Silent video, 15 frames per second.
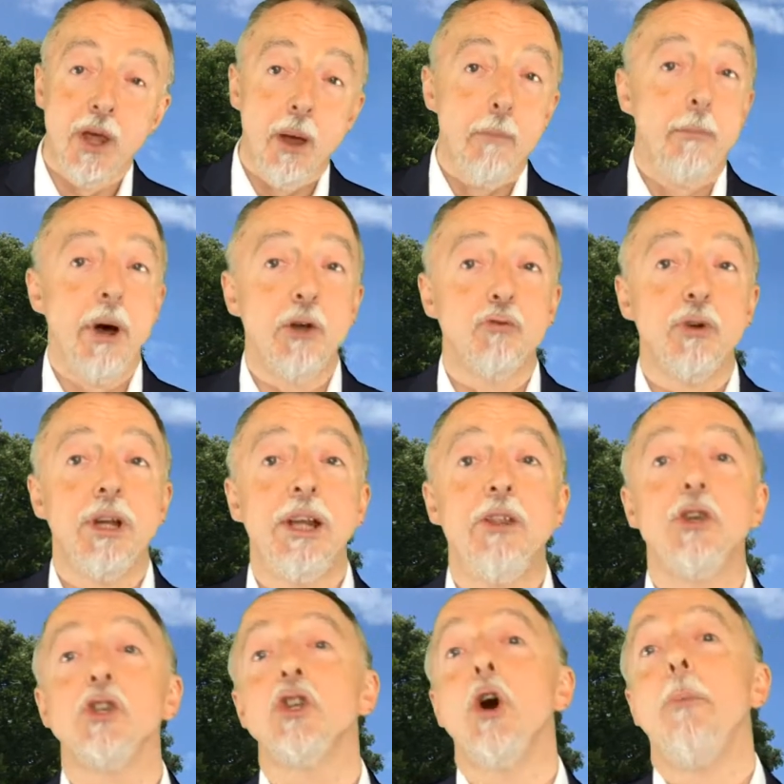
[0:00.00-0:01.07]
But really,
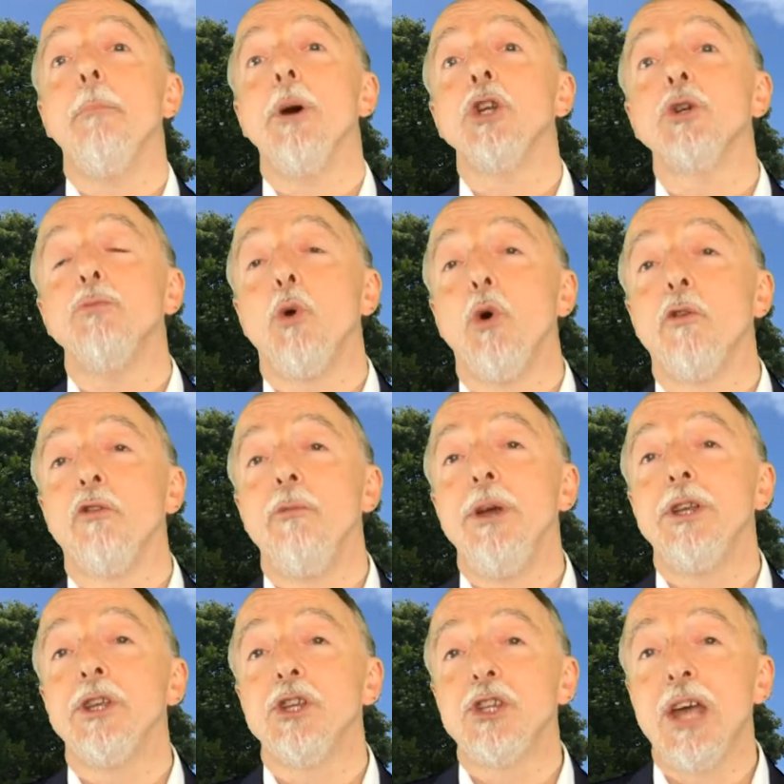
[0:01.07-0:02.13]
there's not much more for me
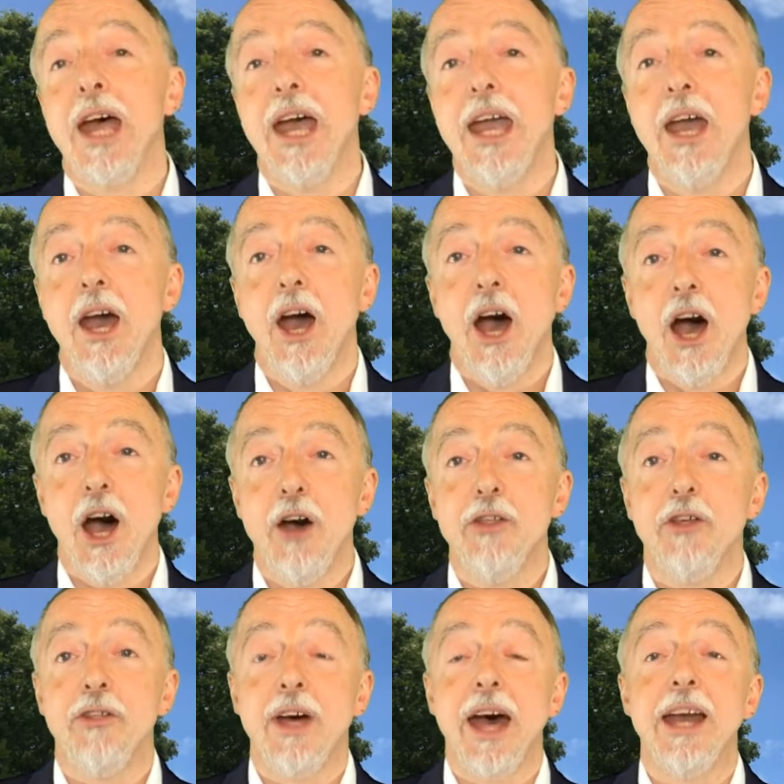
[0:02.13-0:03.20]
to say other
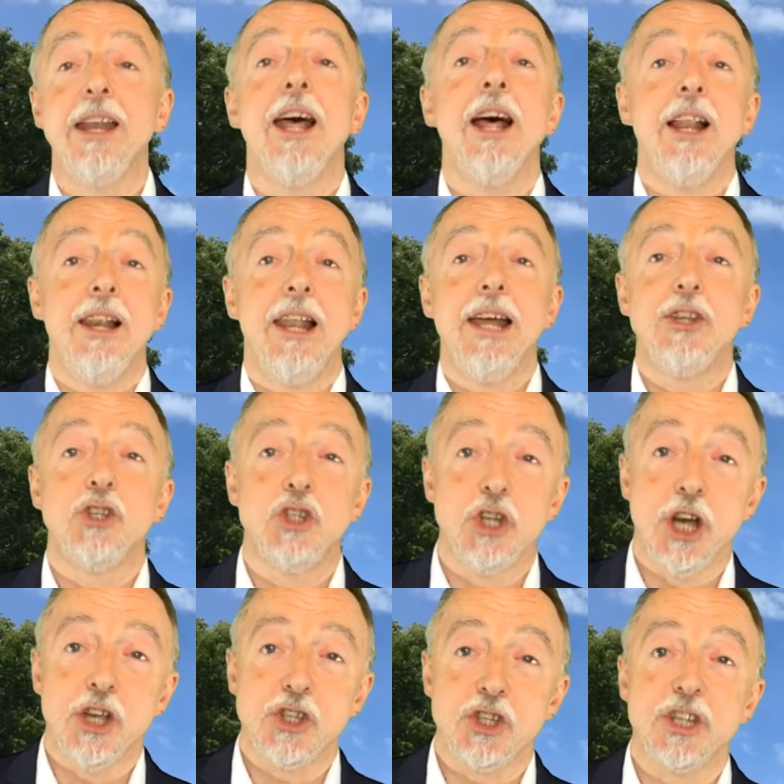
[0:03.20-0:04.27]
than let's
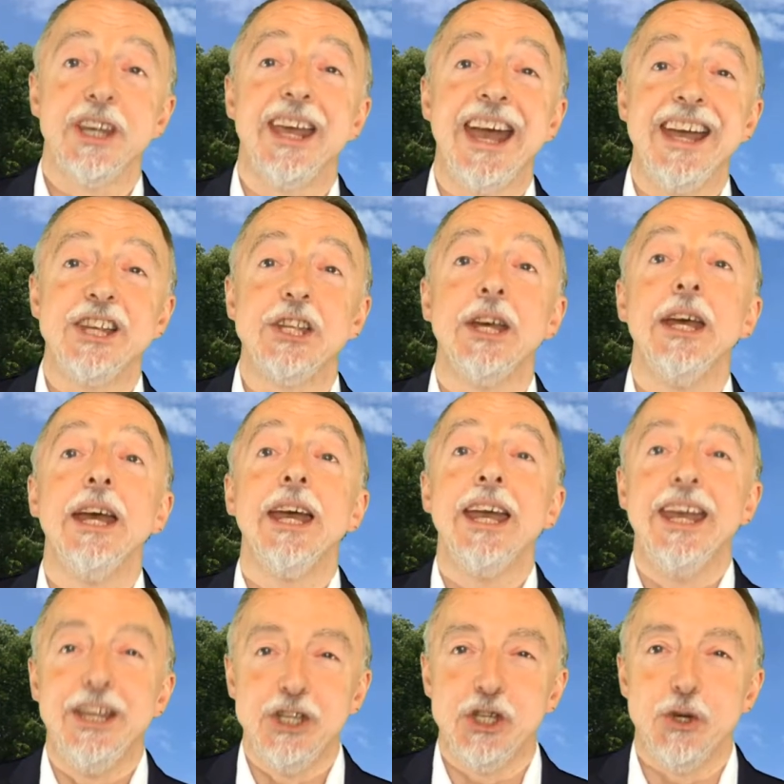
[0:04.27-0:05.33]
just get
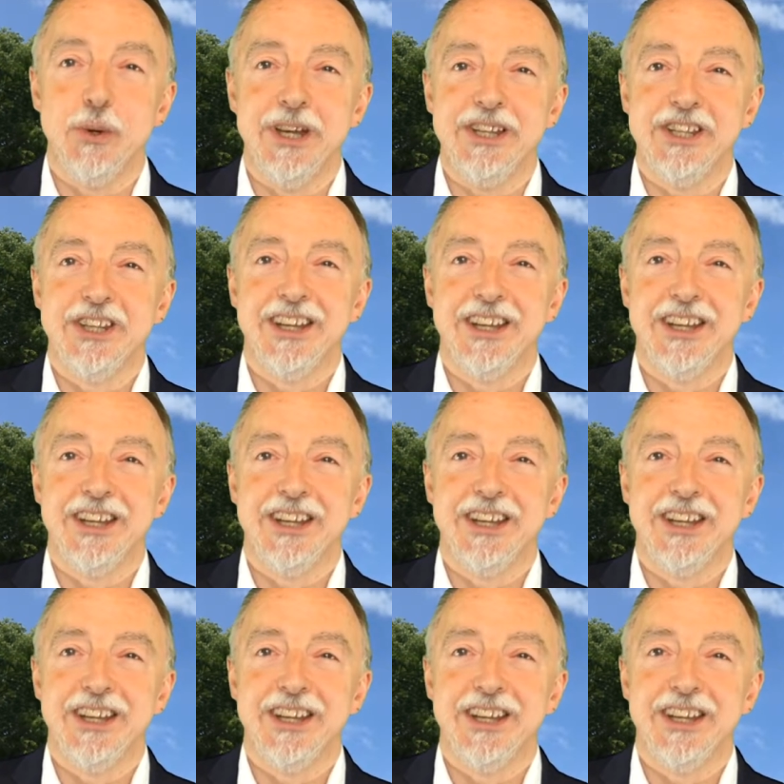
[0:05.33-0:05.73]
into it.